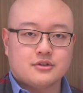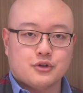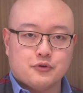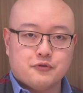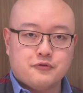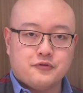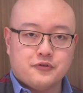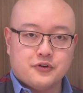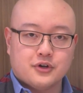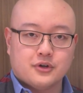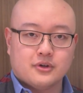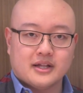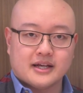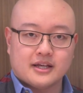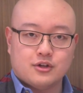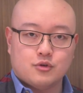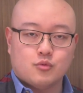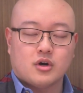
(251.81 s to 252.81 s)
Do you feel
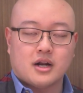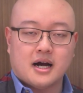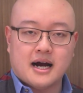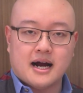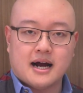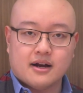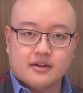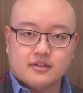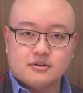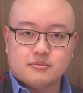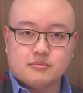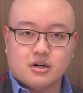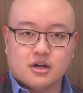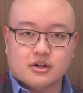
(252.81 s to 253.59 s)
like you want to hire them?